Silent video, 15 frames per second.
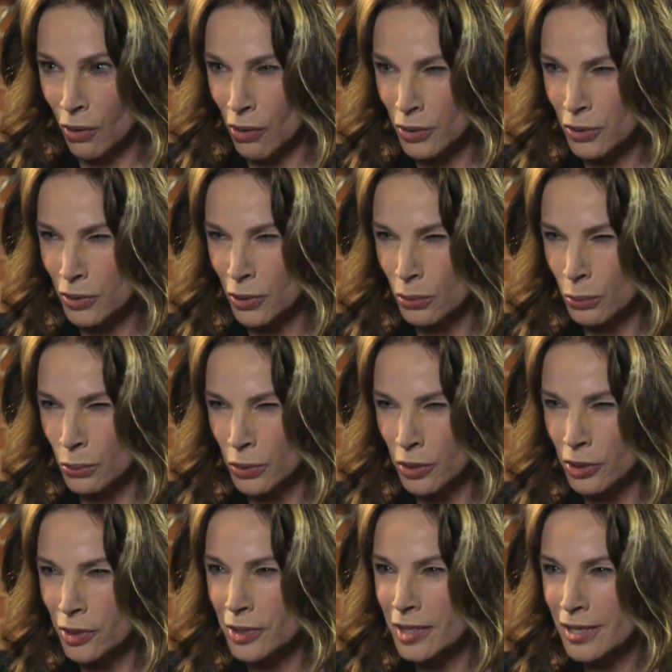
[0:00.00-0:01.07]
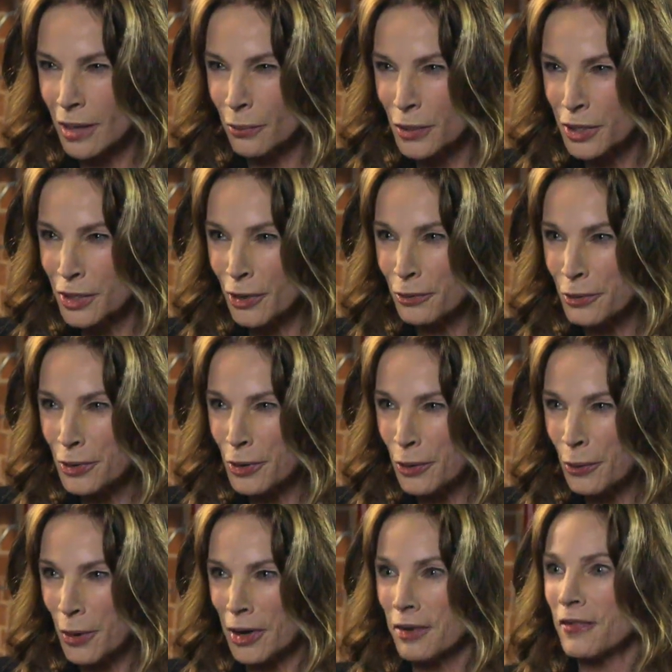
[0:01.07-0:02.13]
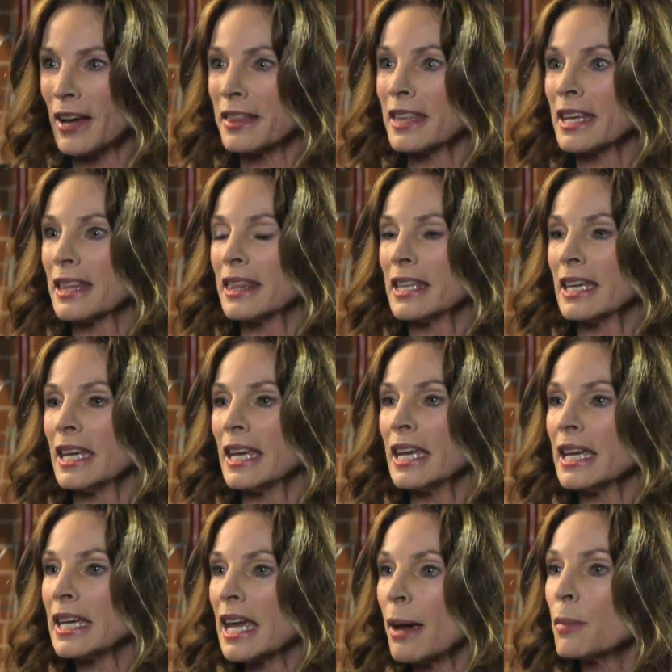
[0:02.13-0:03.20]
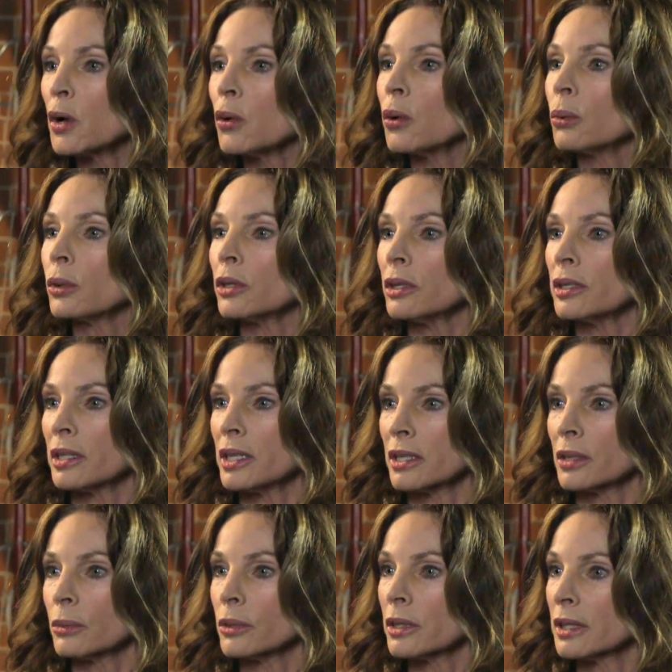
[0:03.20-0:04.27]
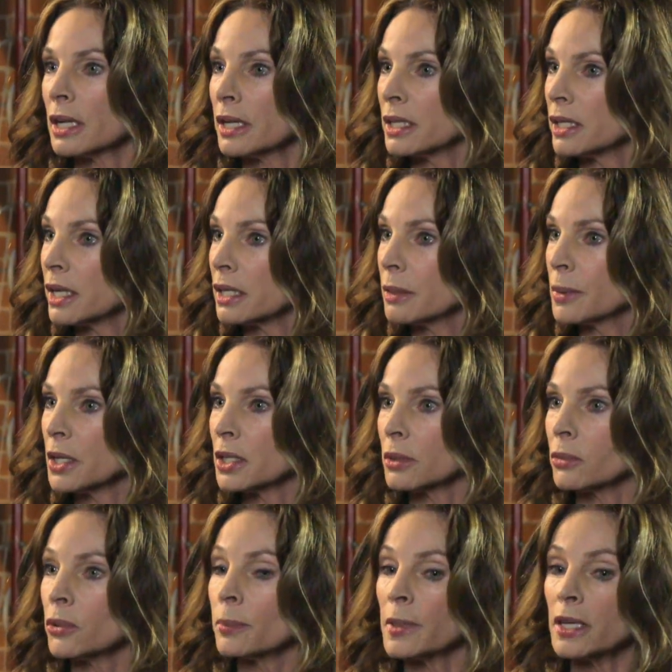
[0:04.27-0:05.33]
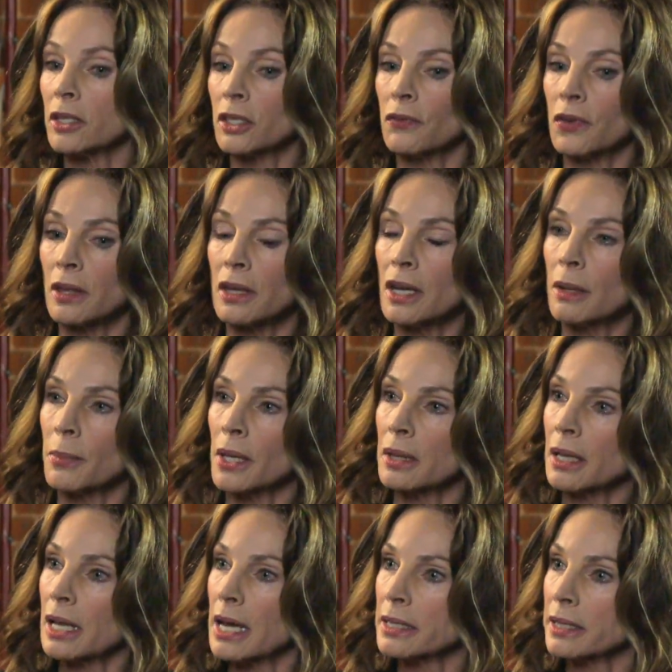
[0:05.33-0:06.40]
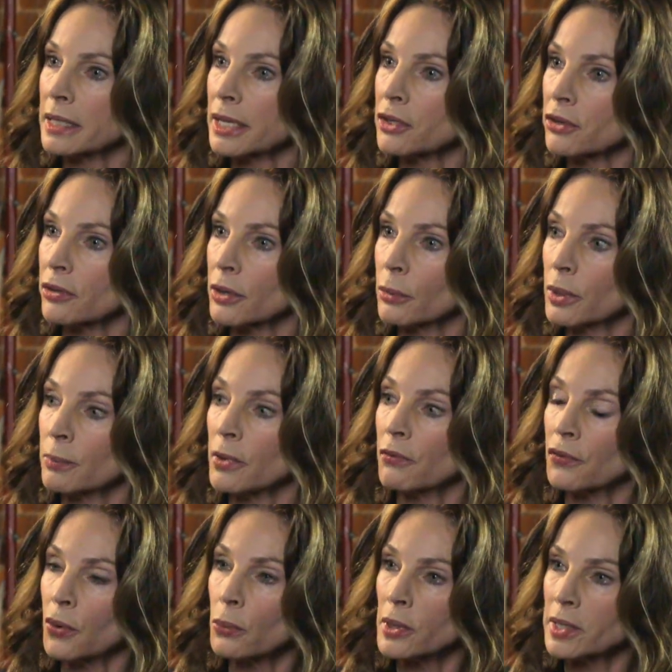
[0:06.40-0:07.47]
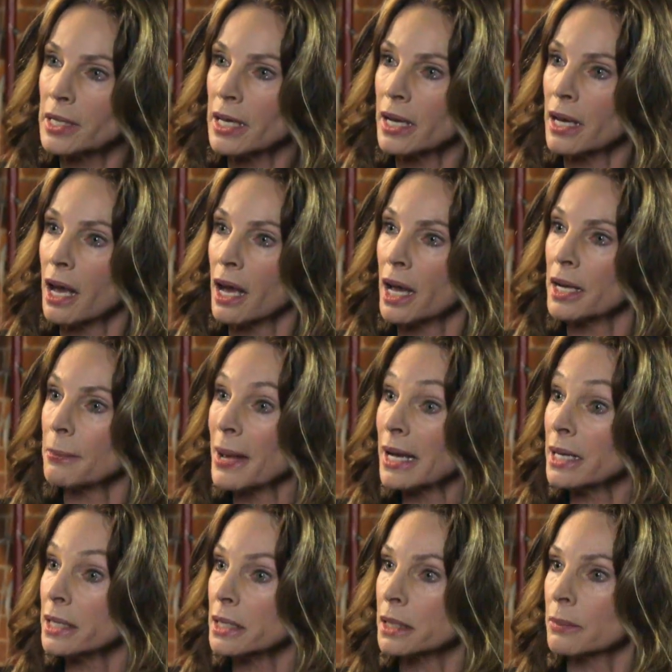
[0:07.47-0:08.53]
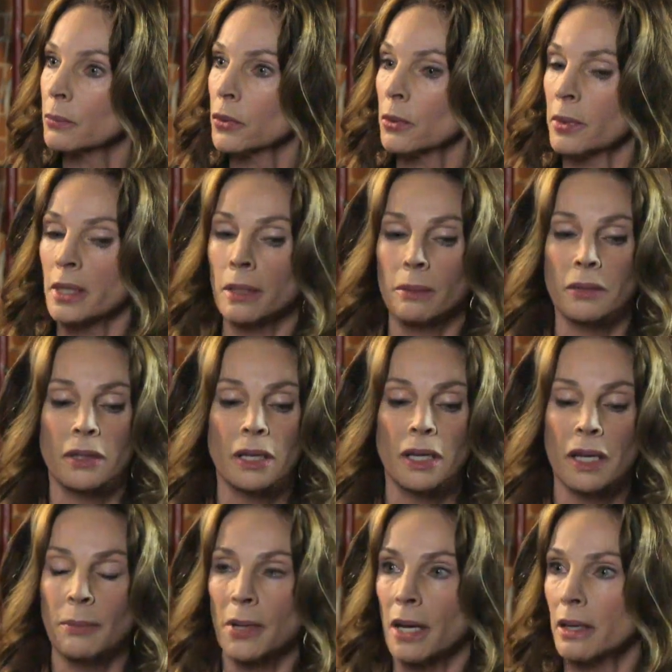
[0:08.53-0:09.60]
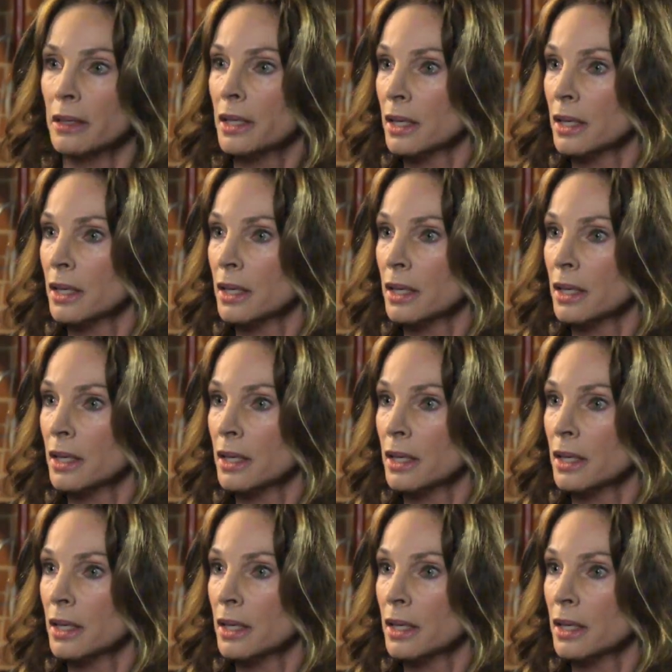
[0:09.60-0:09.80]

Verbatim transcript: Also worlds that we don't know of. I think the chemical world is a world that is yet to be explored, because if you think about the last century, we've been focusing on mechanism. We're think, thinking about...